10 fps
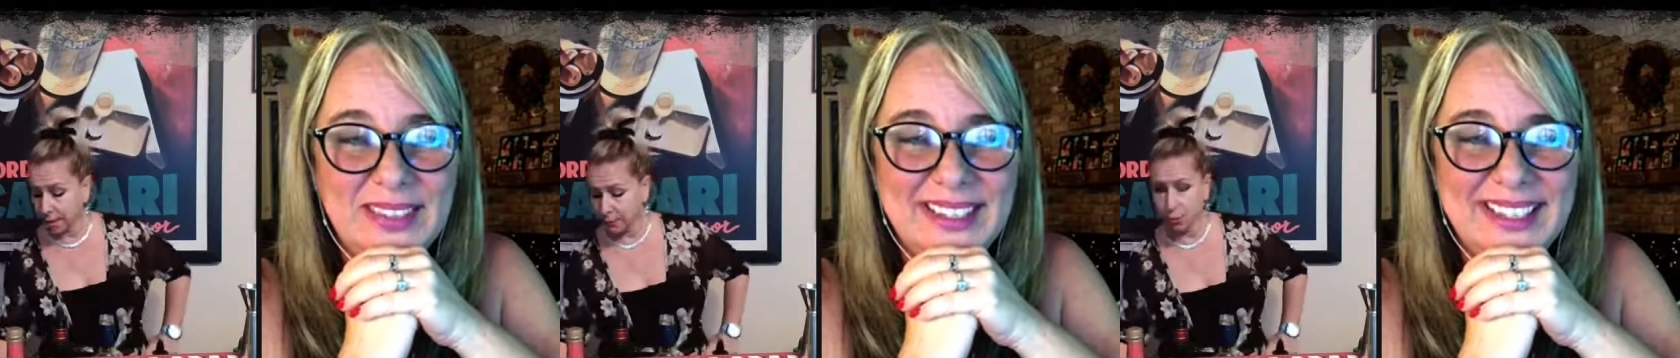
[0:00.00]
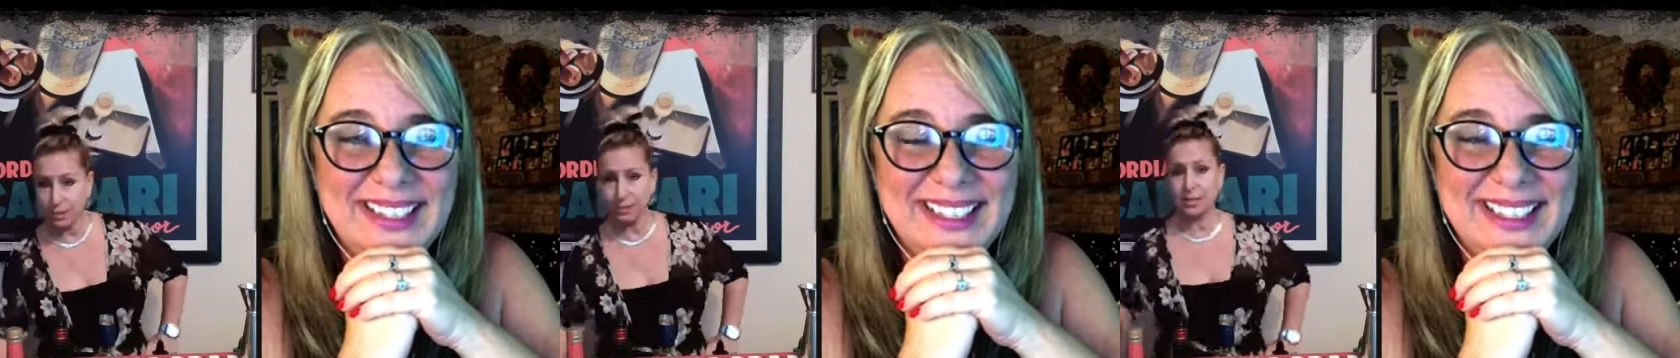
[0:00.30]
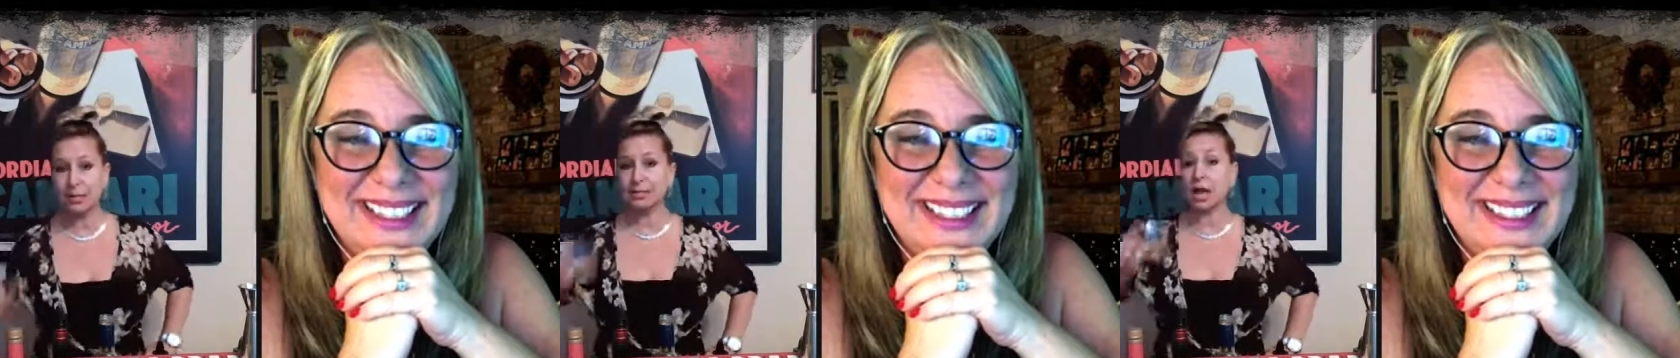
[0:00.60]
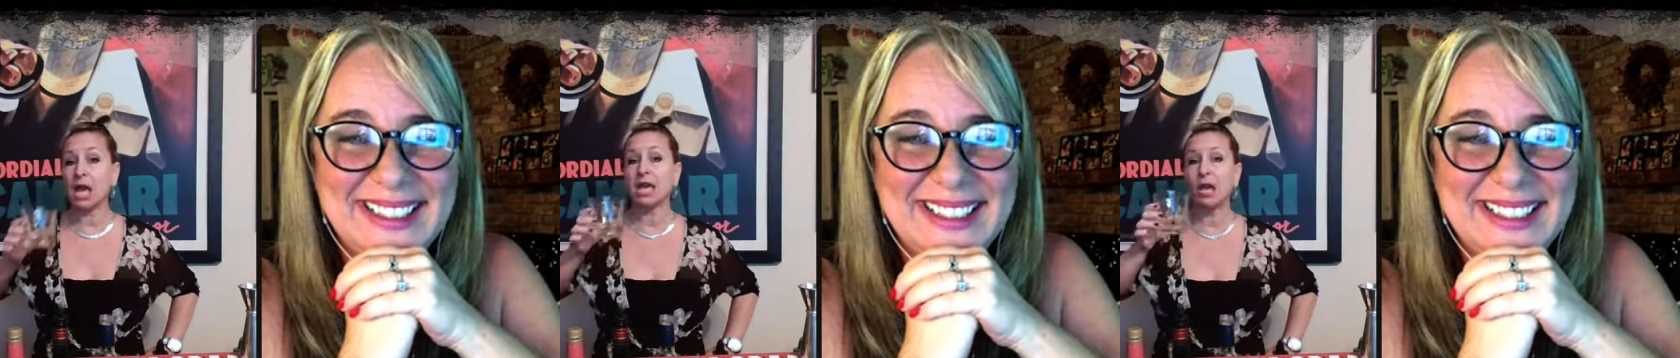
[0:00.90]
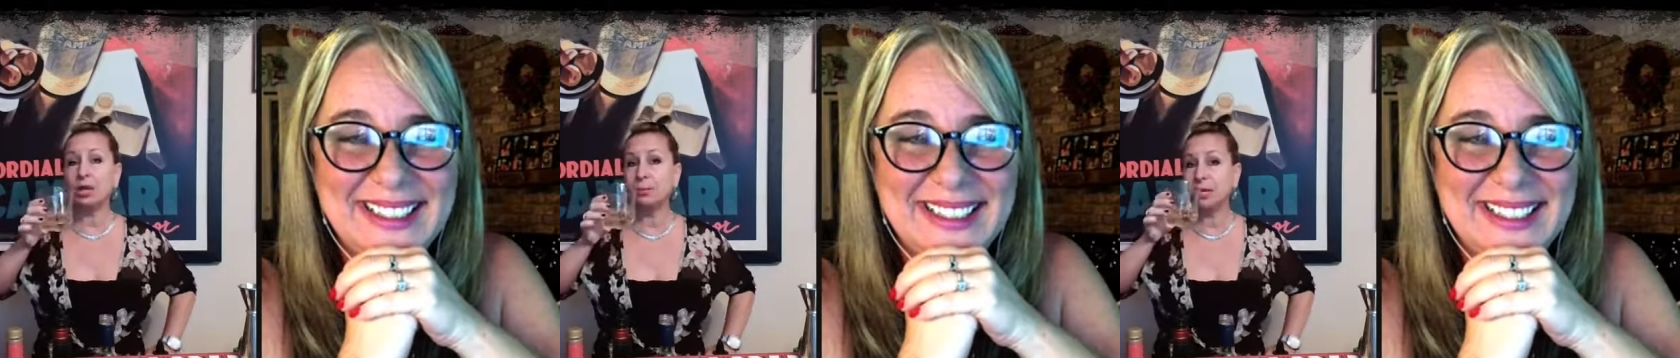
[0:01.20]
Speaker 1: my voice is
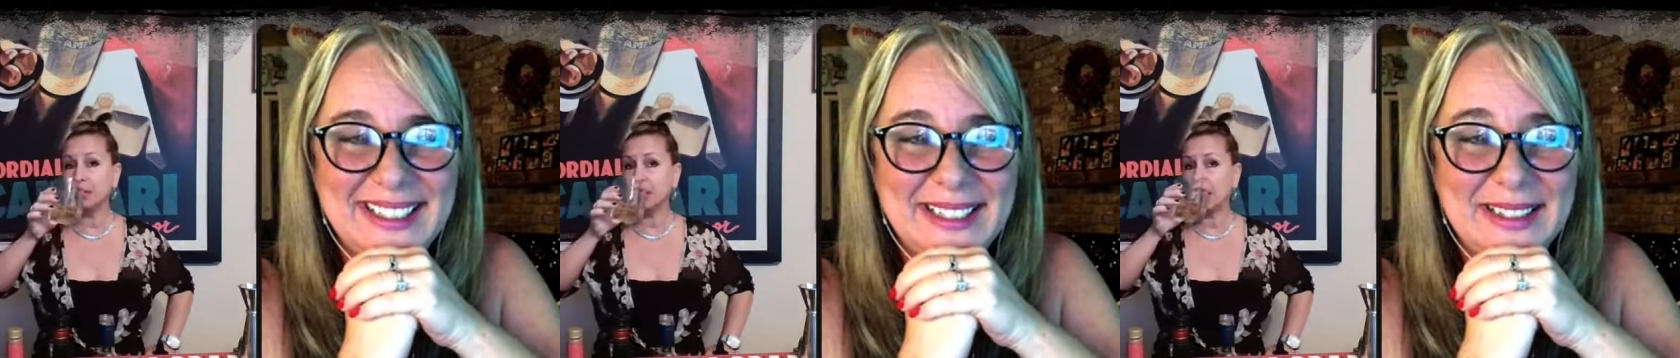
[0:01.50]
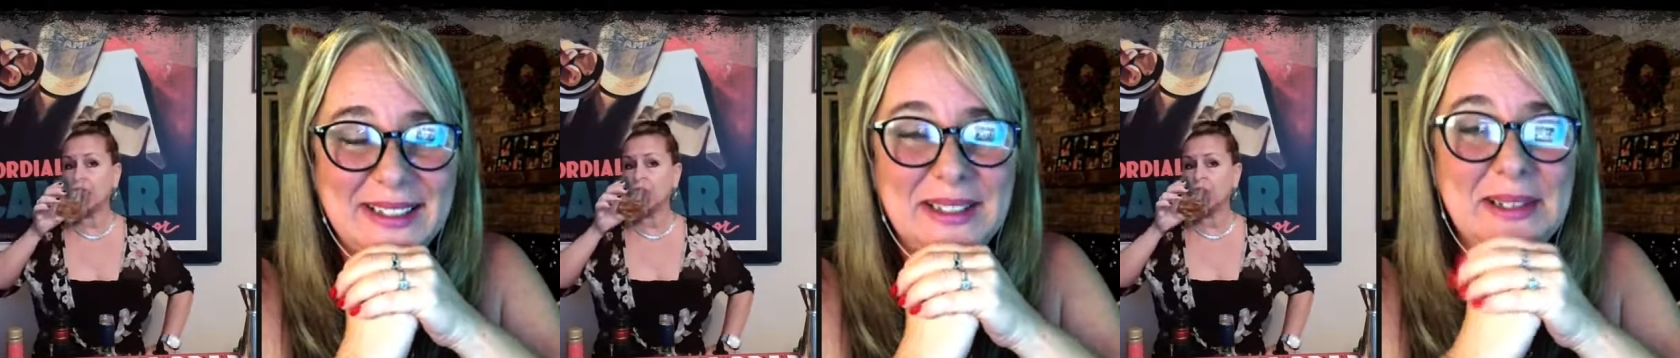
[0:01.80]
killing me today.